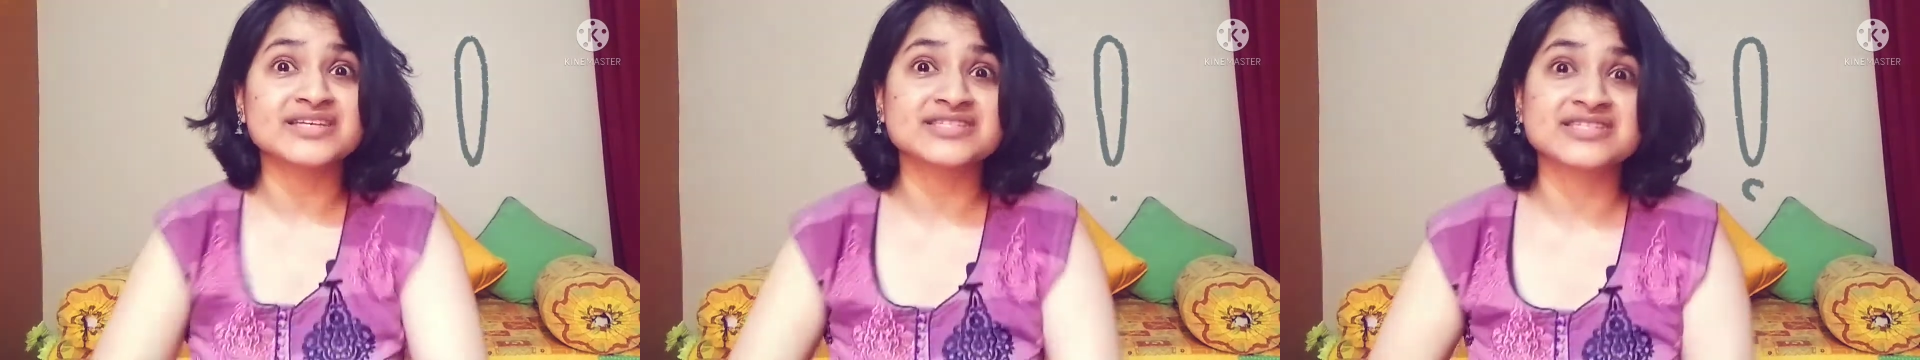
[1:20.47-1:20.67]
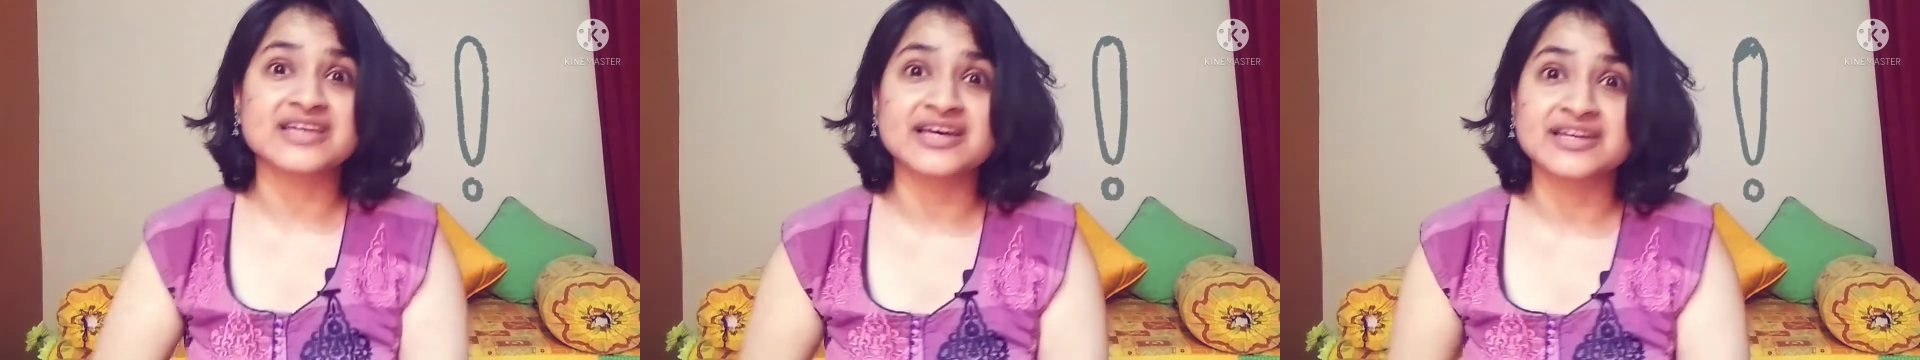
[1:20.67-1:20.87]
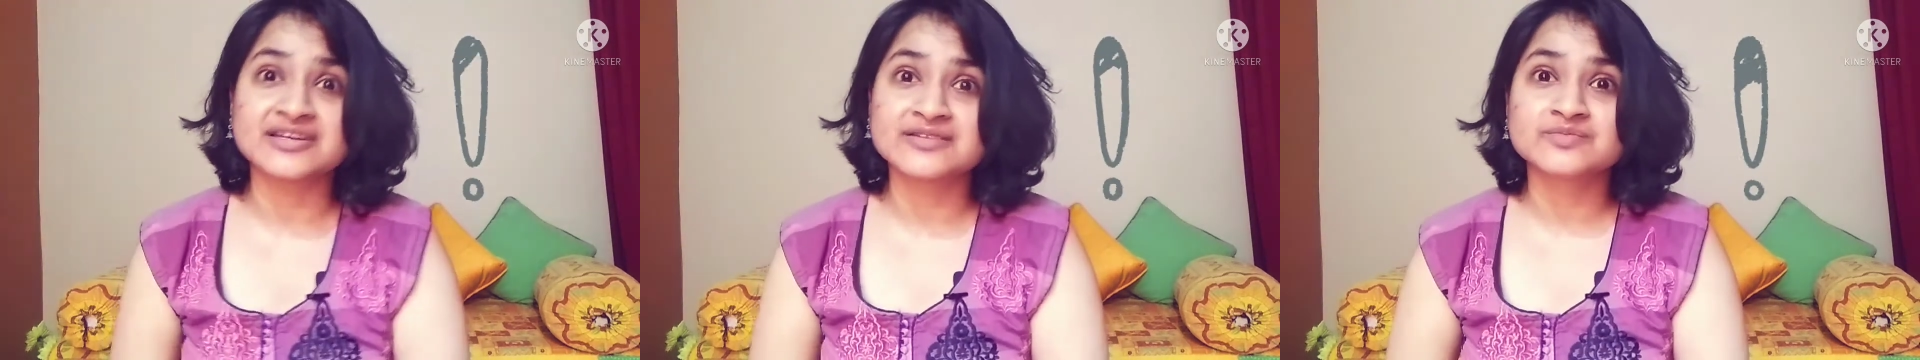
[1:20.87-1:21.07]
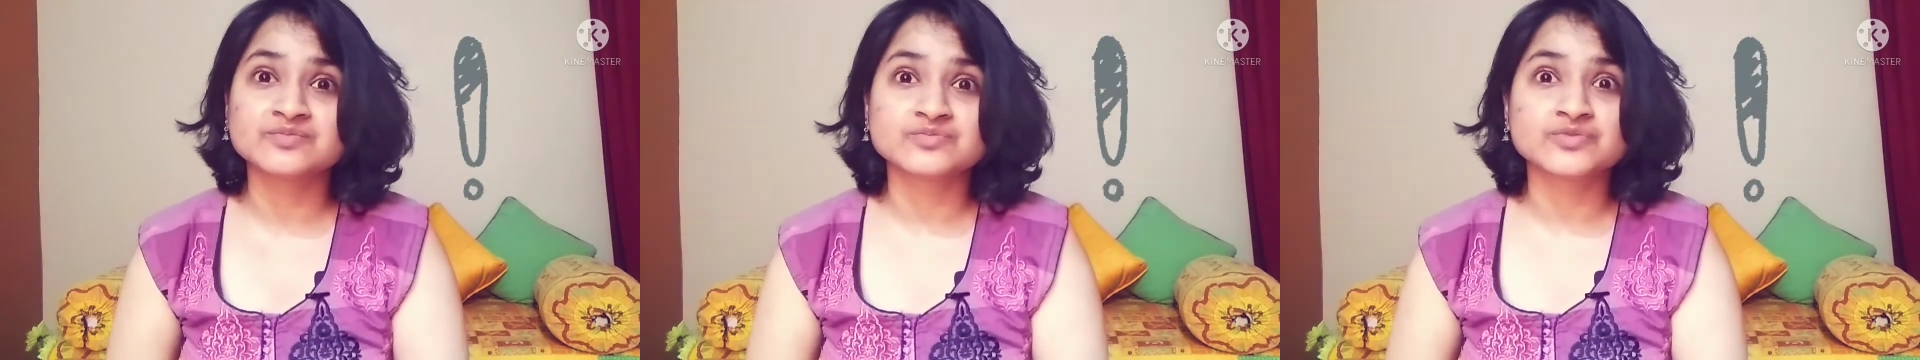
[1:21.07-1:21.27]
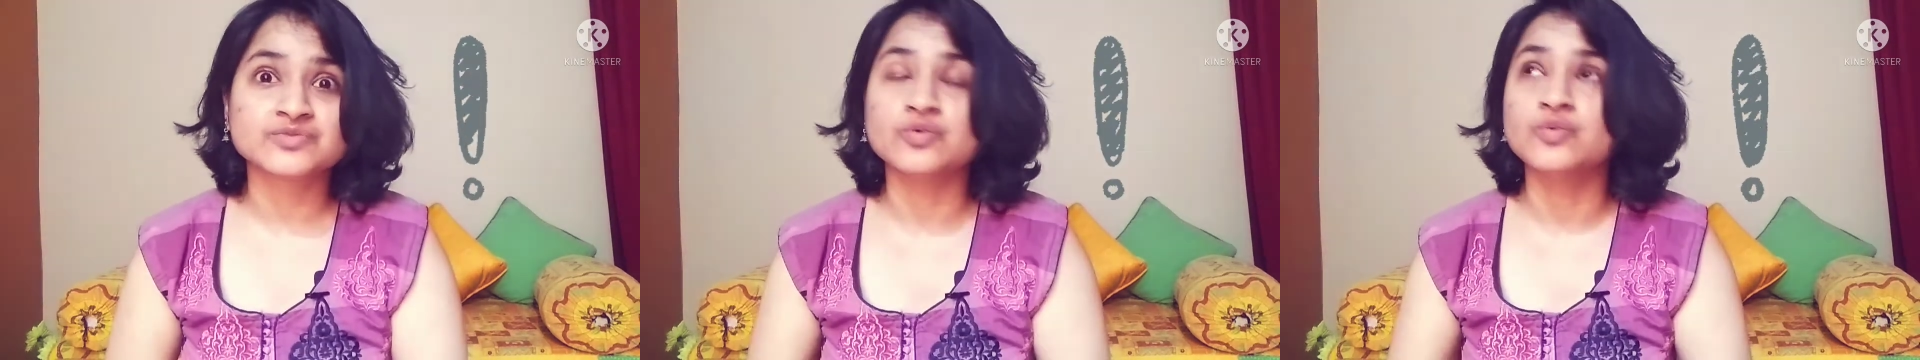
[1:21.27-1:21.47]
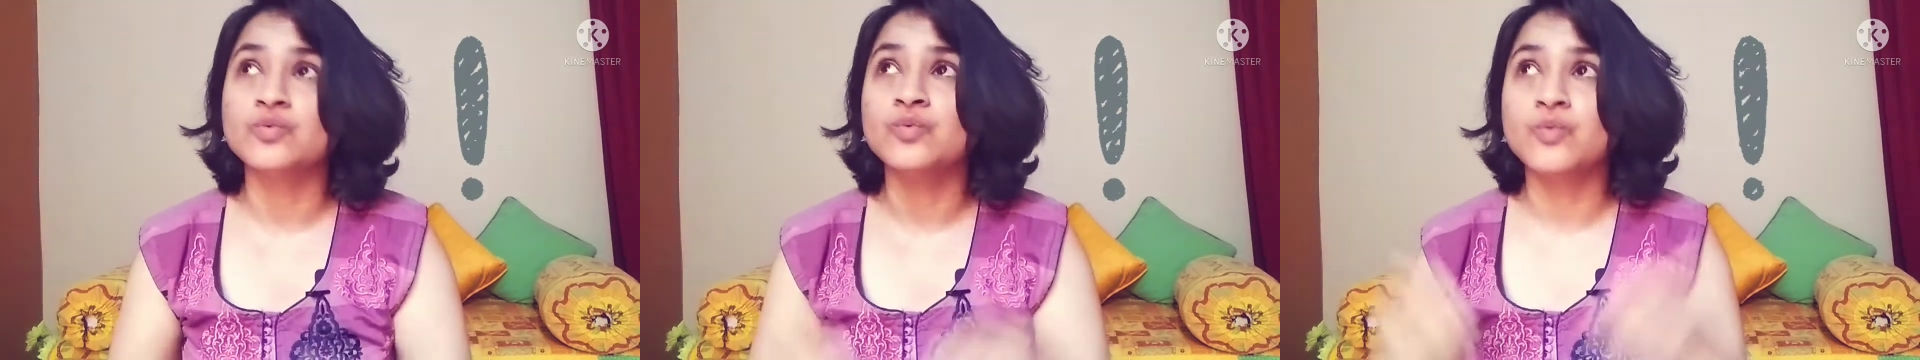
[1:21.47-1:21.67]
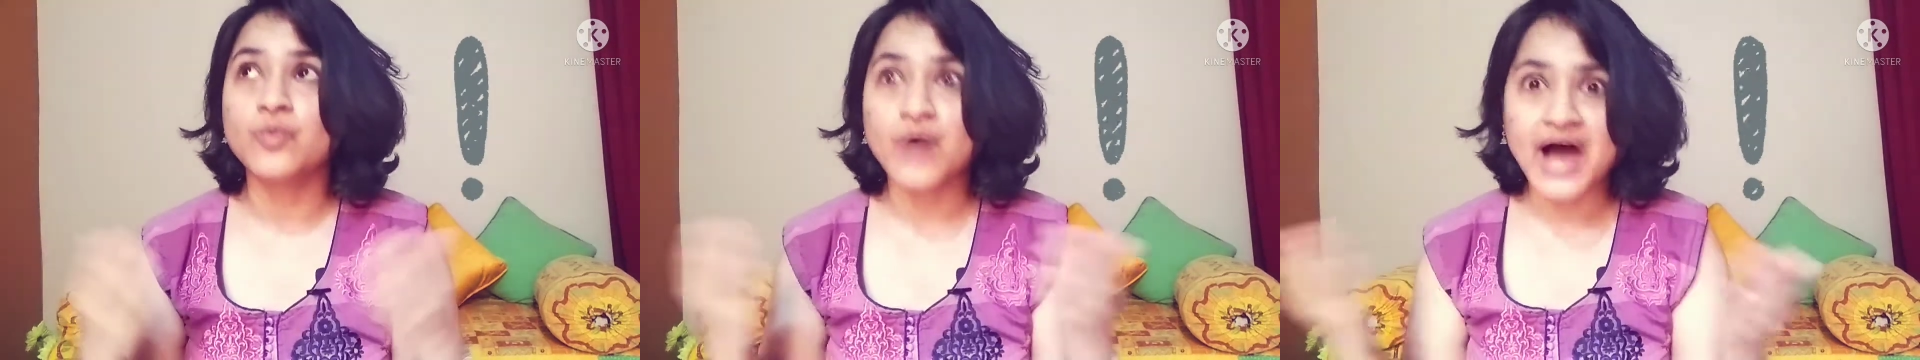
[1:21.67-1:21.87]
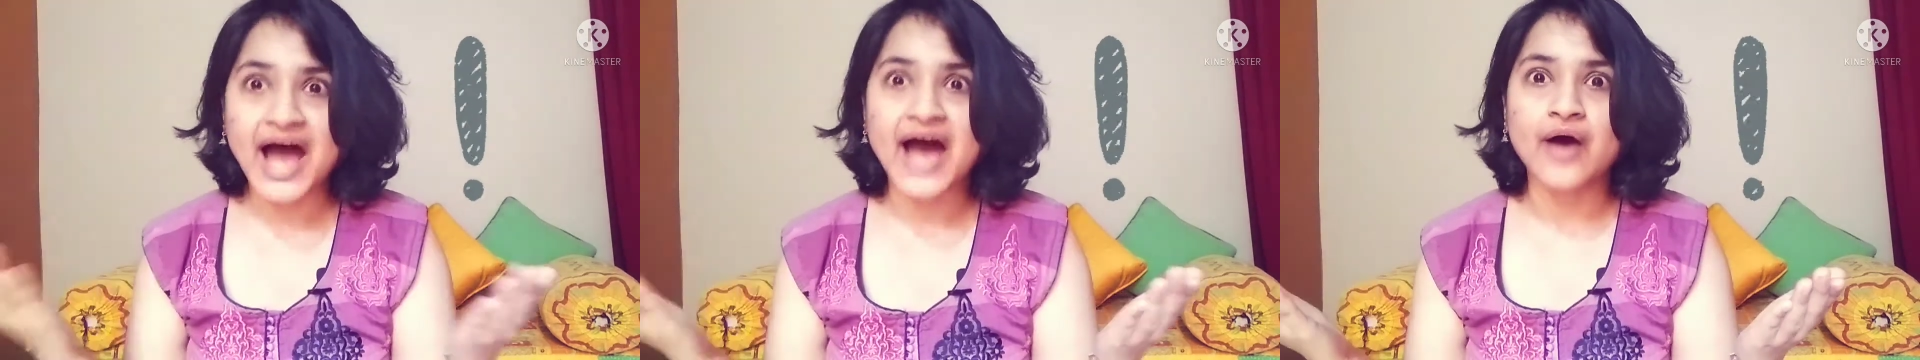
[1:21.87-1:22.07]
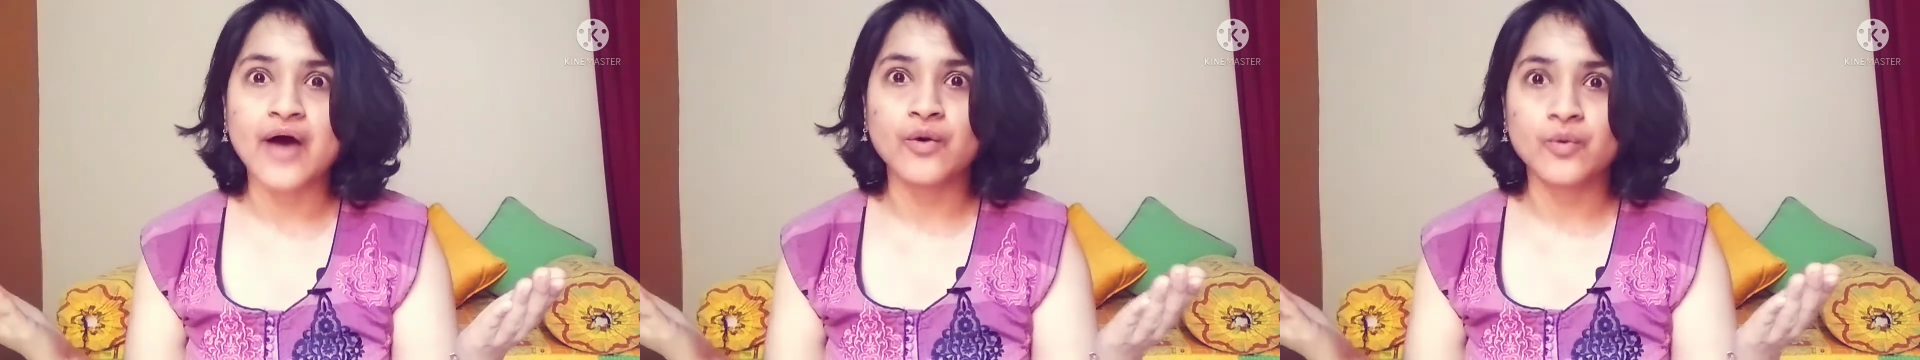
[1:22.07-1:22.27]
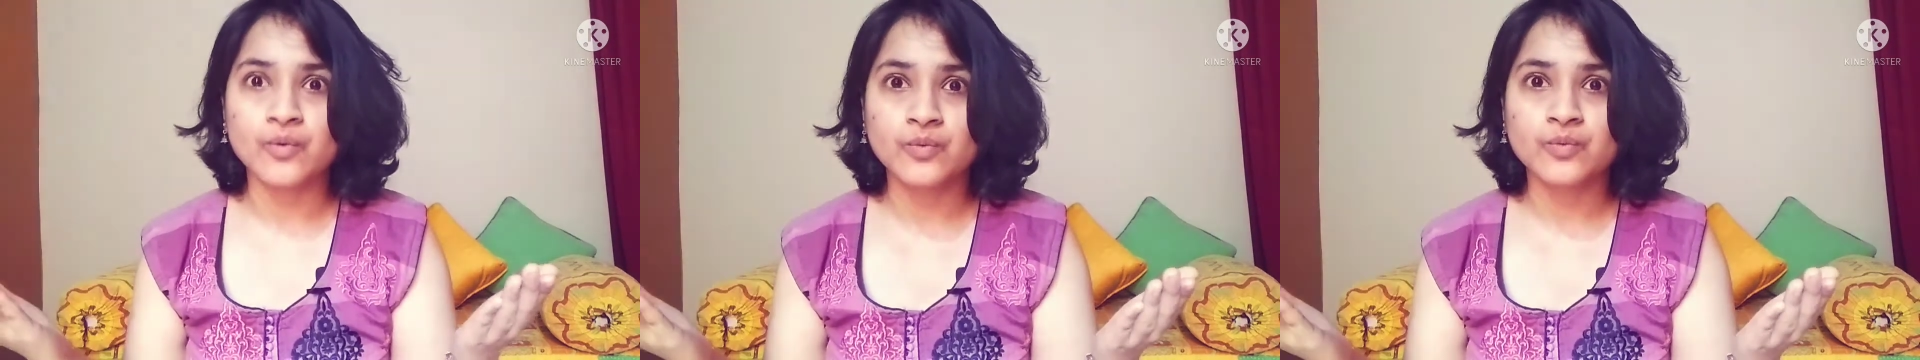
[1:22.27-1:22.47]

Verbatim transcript: son. Wow.